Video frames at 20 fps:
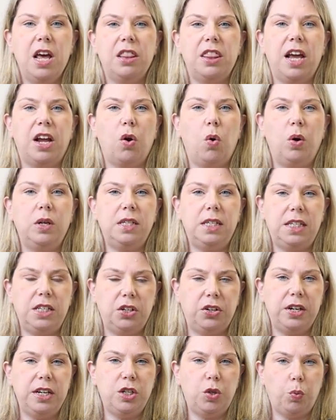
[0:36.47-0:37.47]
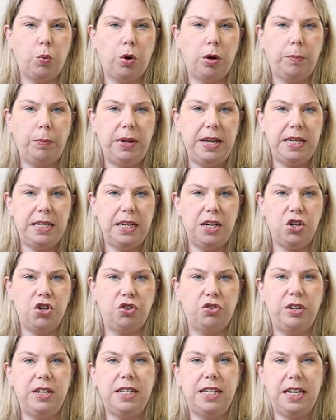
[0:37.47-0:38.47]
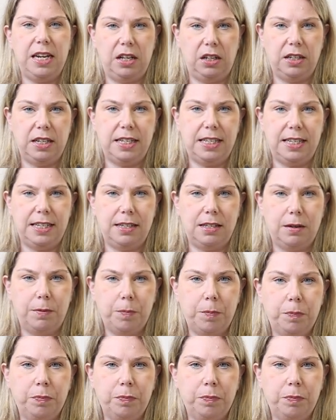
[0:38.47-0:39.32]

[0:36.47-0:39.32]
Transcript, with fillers: that cause serious workplace injuries and illnesses.